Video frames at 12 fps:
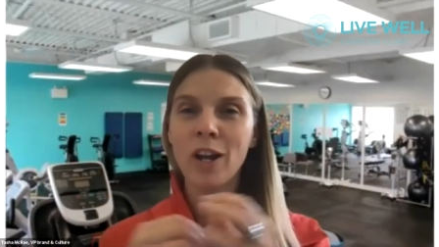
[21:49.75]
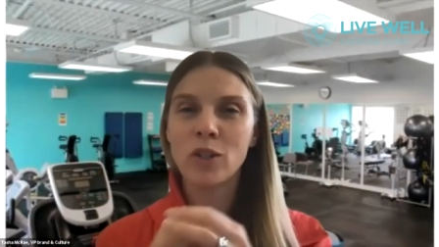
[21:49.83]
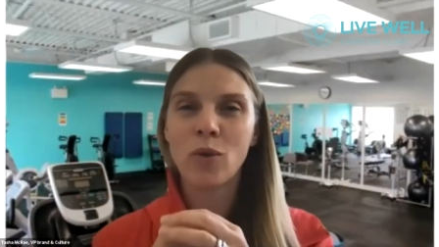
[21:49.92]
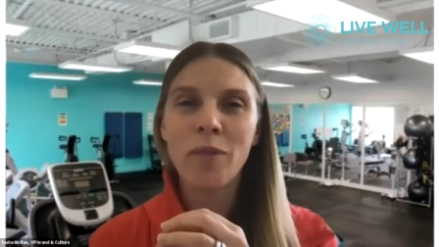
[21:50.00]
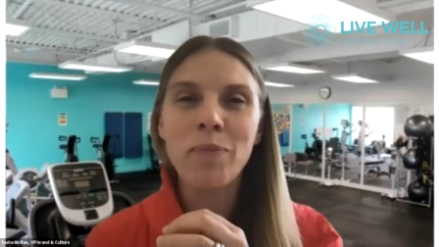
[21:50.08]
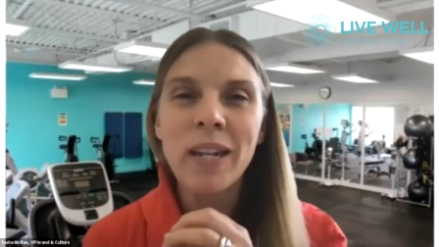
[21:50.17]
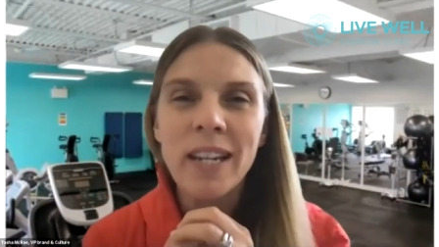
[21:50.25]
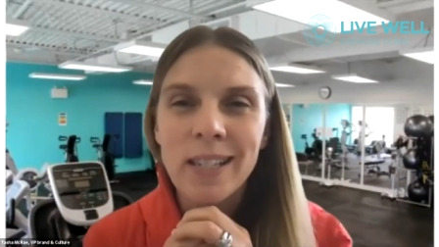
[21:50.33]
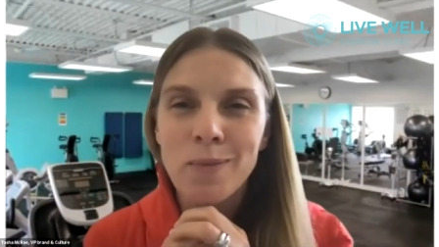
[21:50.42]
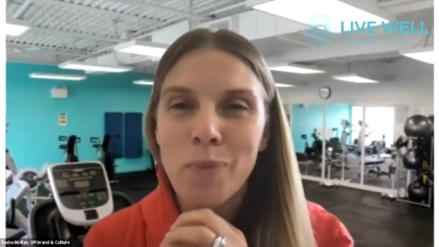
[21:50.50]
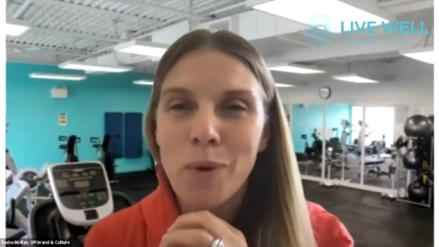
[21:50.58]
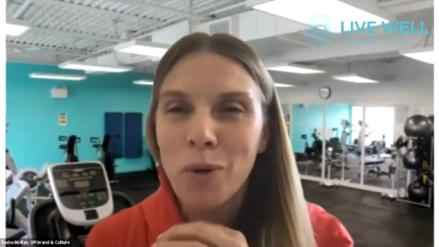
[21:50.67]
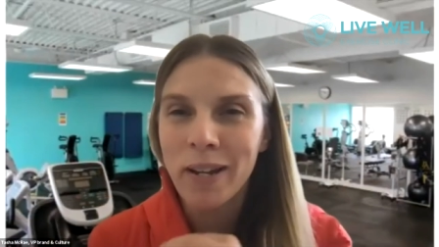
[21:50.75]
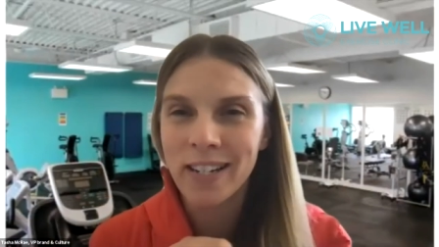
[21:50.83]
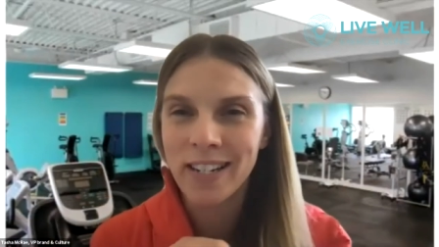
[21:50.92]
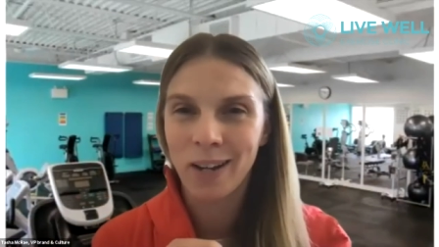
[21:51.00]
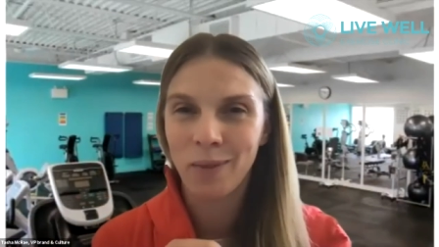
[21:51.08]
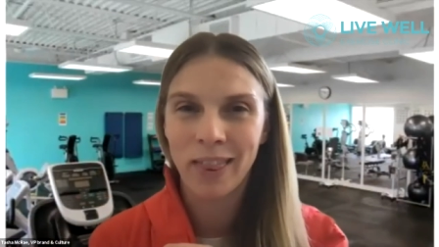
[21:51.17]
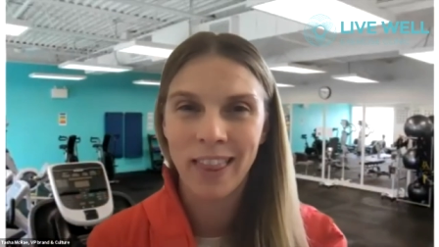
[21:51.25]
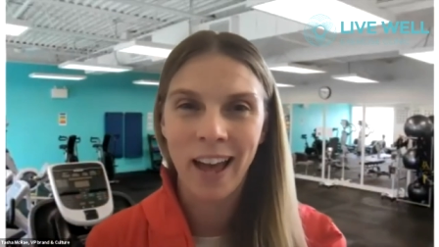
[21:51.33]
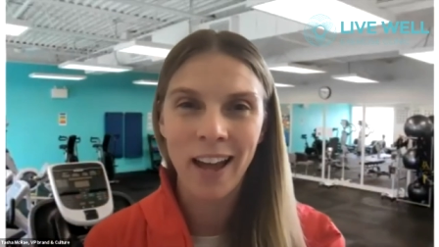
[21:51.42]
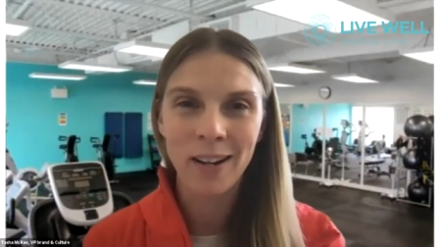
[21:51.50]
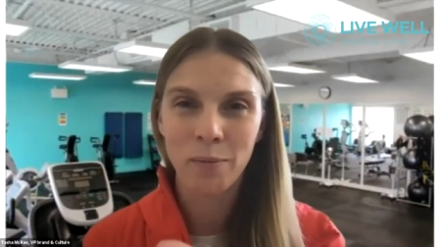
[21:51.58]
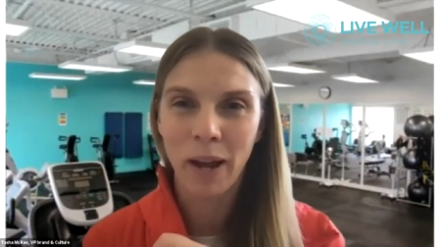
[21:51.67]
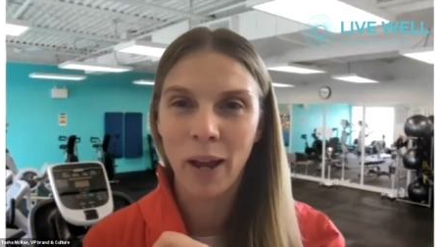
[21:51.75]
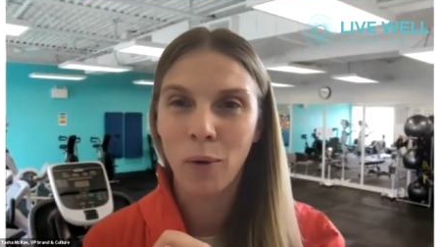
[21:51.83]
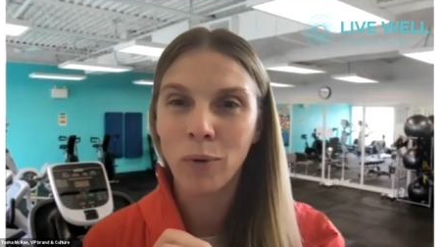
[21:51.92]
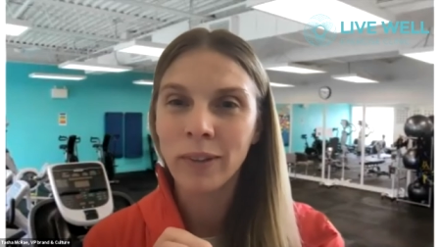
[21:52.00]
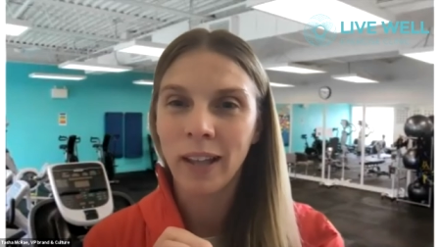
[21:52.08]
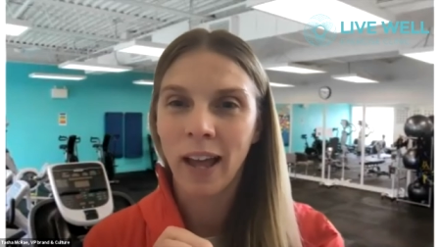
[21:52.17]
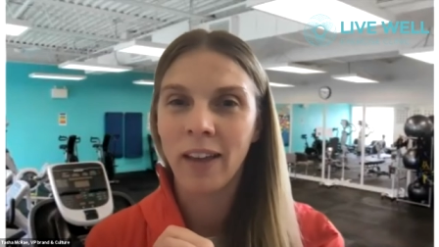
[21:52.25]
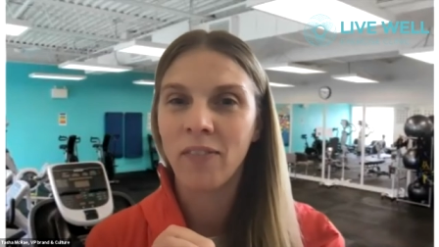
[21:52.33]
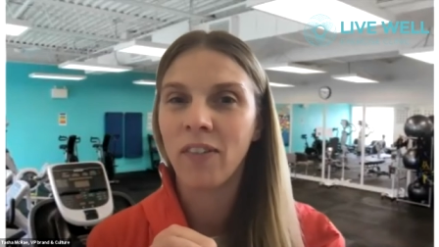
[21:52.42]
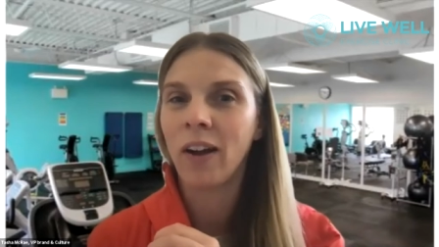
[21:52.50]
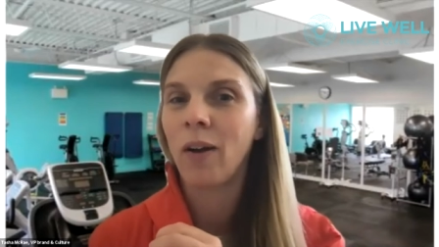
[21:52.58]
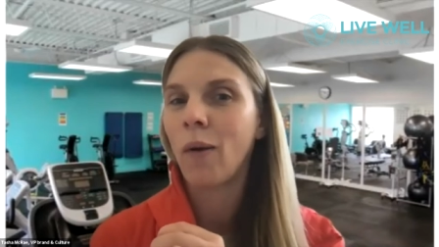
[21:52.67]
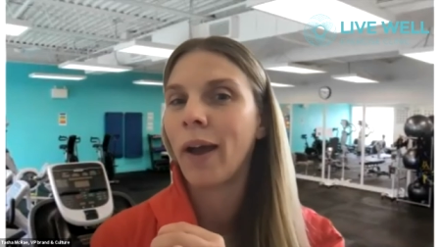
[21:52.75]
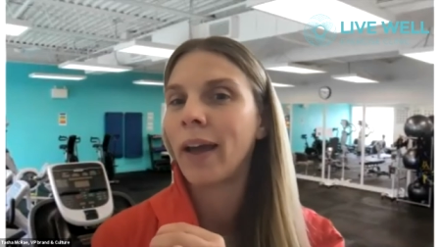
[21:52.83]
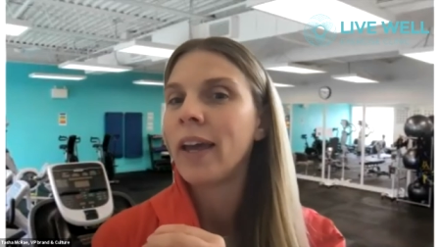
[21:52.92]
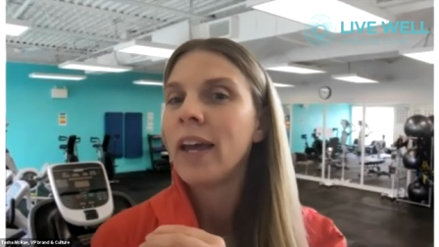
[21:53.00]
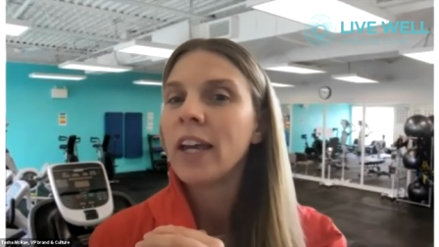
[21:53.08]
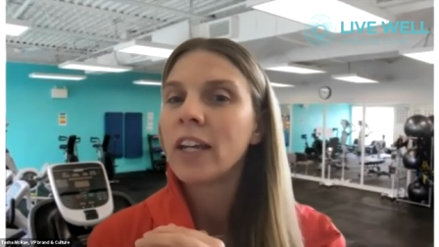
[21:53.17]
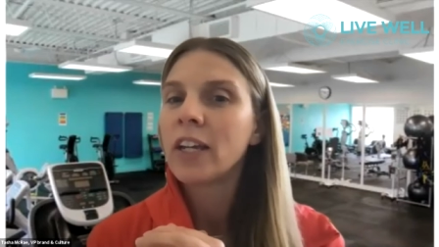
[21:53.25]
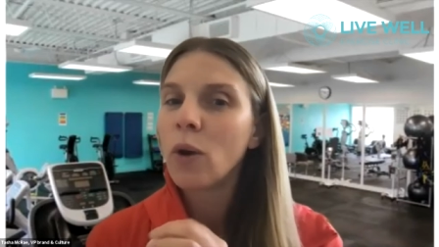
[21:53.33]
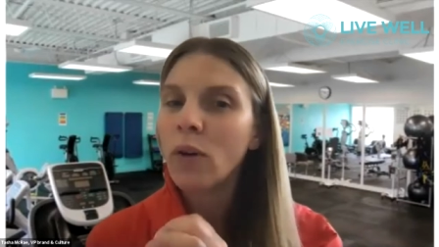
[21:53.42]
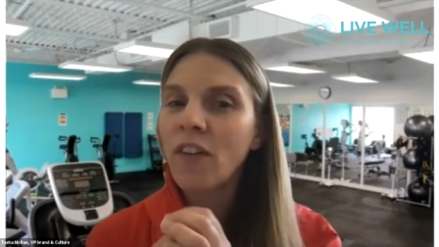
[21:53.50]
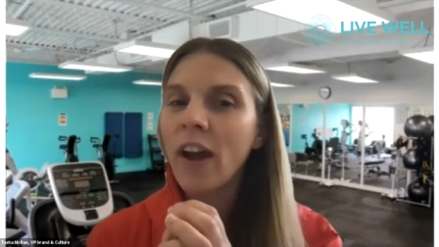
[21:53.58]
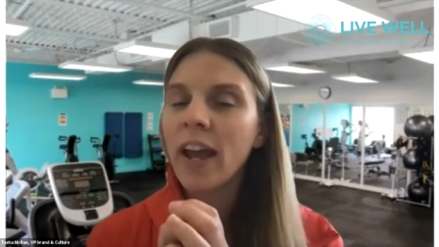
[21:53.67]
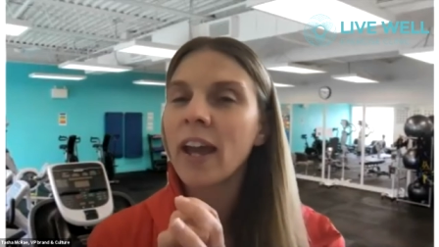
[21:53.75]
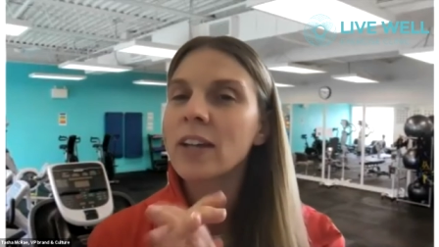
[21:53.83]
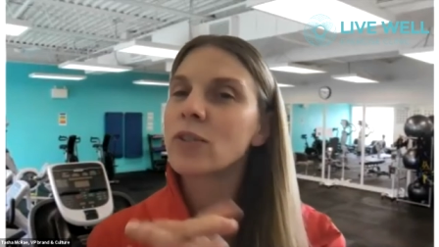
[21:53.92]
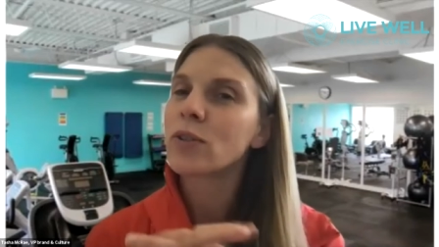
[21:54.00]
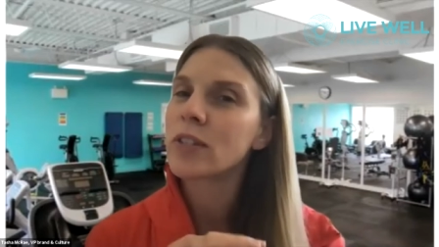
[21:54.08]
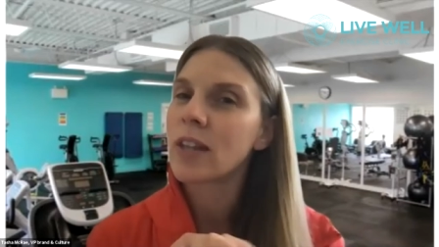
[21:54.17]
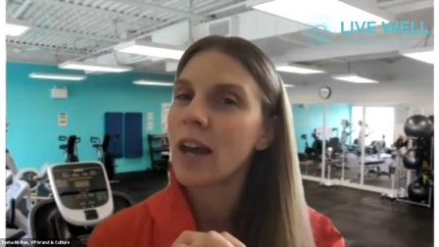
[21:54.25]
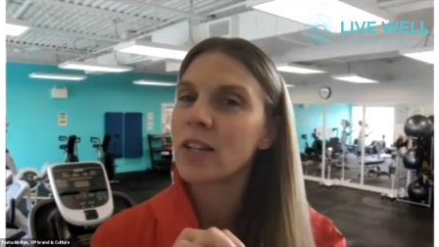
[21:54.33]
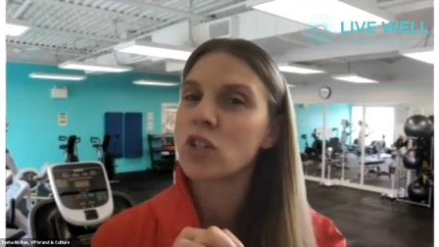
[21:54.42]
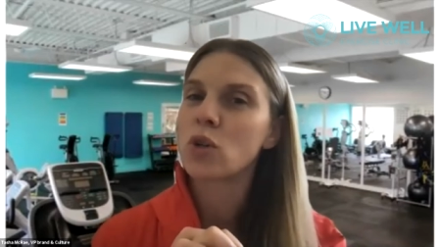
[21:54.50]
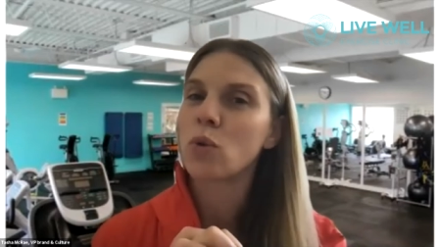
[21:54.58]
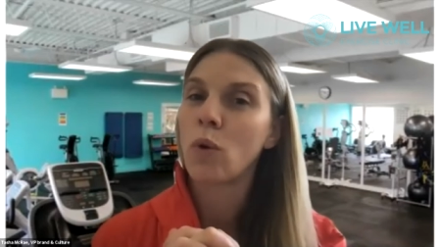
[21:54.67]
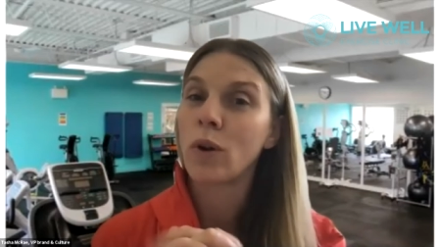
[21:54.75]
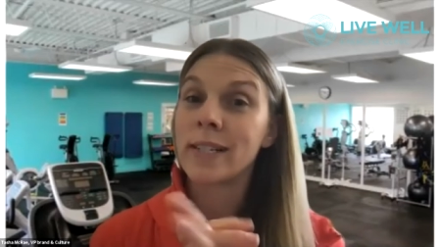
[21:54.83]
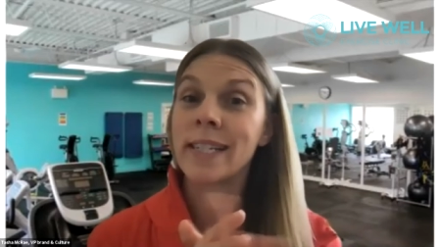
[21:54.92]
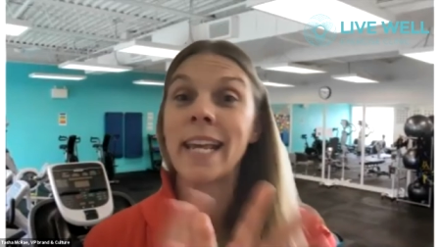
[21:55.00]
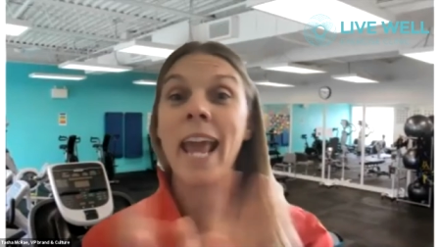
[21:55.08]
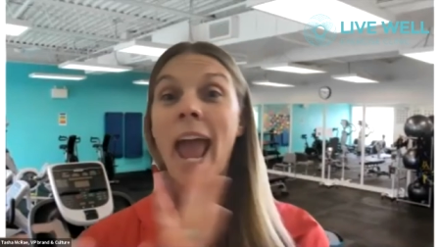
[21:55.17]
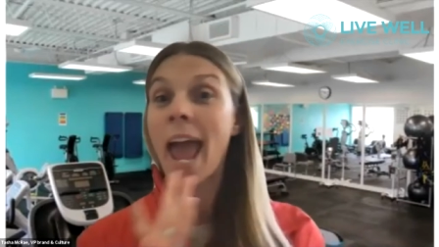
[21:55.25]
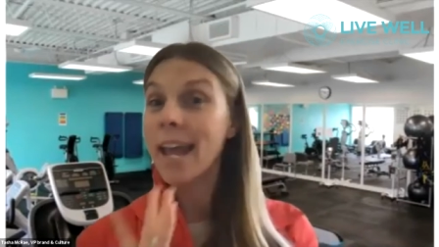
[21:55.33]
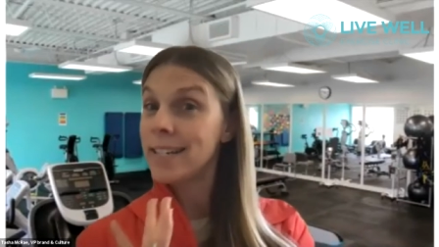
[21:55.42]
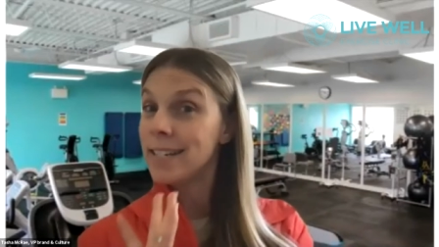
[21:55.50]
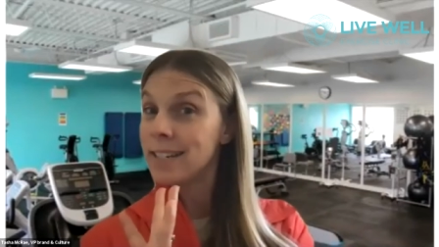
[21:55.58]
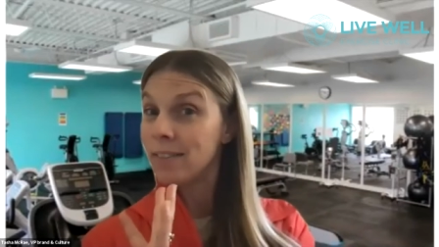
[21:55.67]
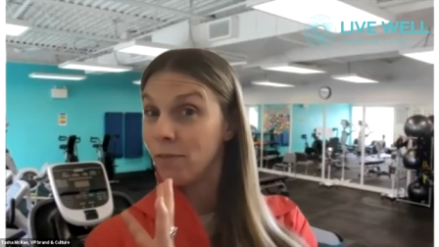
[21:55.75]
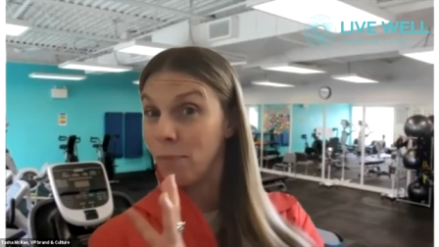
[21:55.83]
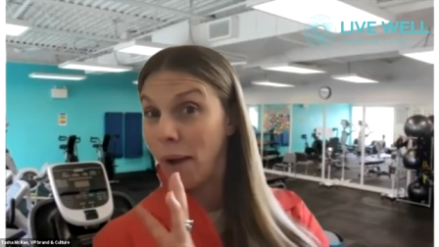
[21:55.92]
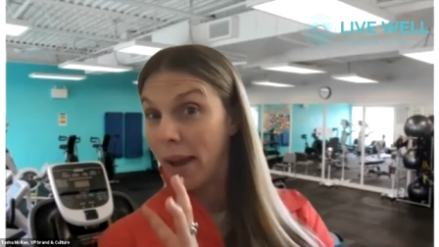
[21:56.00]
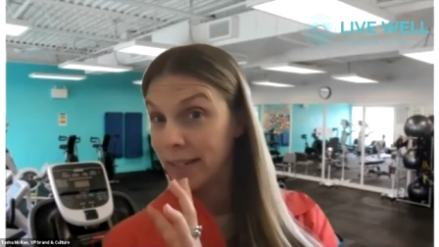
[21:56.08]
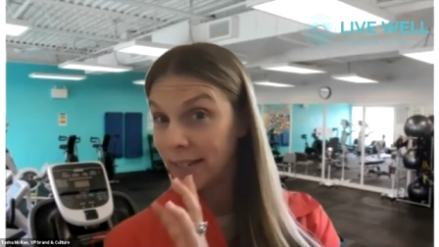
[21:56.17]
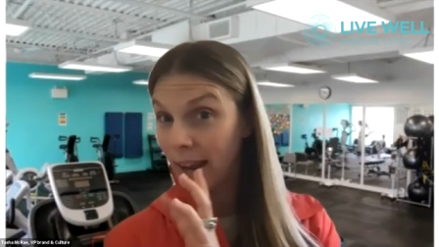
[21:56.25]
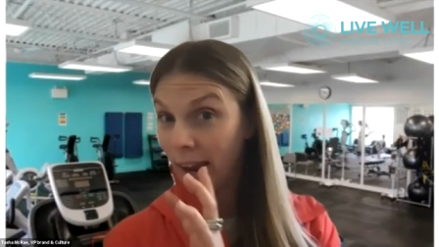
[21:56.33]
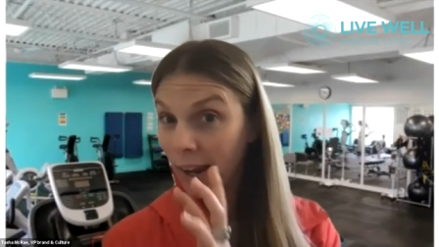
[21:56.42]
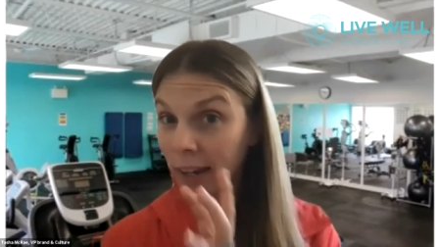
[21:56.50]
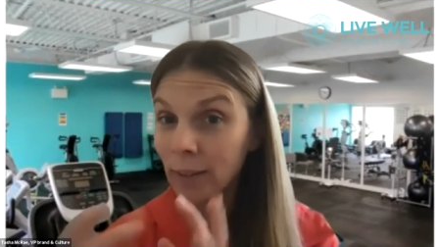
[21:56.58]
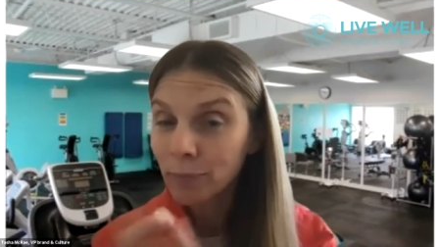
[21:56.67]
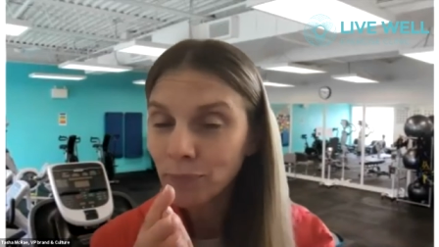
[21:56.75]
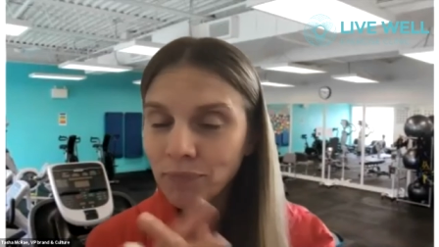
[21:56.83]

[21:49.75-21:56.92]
So I've been experimenting with that in my own life and going, you know, if I exercise towards the end of my day,